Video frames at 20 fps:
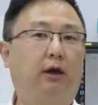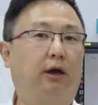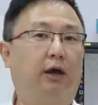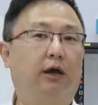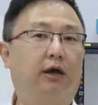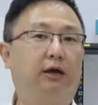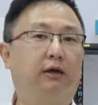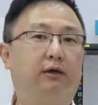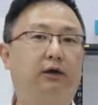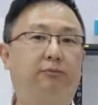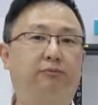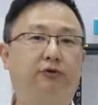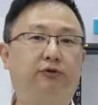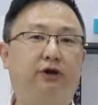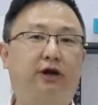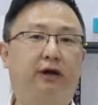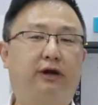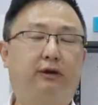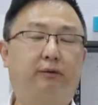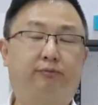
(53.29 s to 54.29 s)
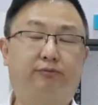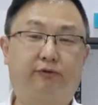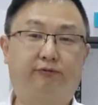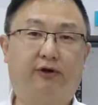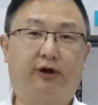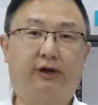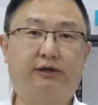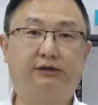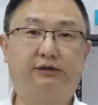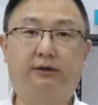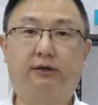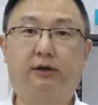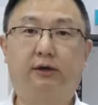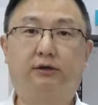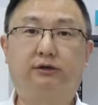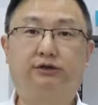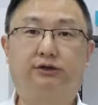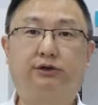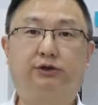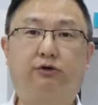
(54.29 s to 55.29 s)
and it provides
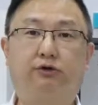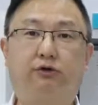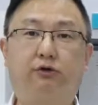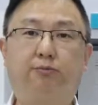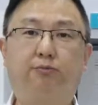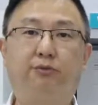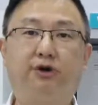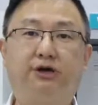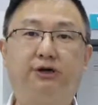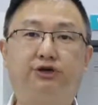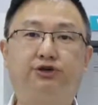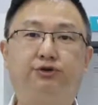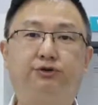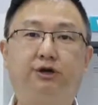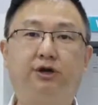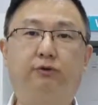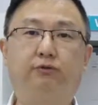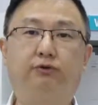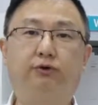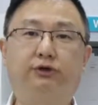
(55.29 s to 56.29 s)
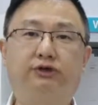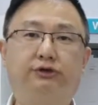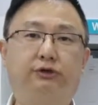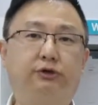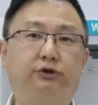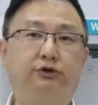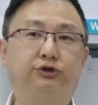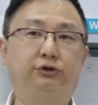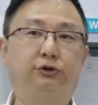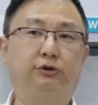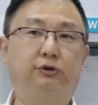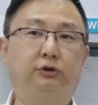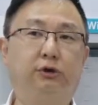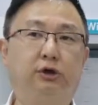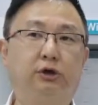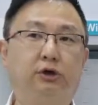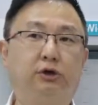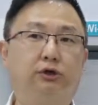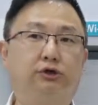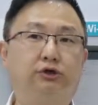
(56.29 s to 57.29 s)
secure mesh network solution
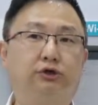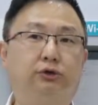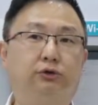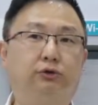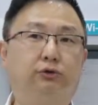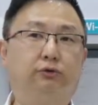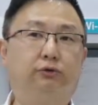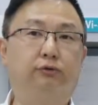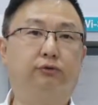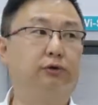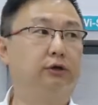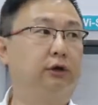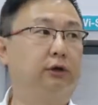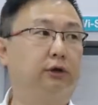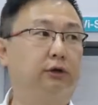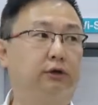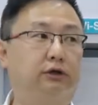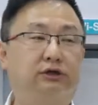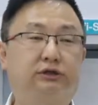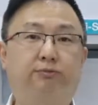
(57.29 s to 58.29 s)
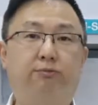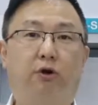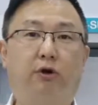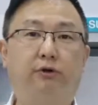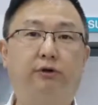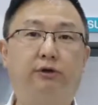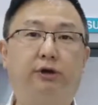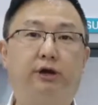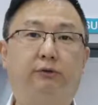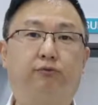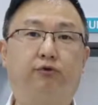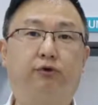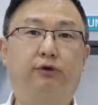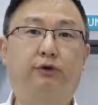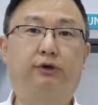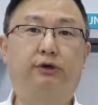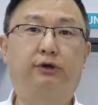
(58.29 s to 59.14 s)
to smart network.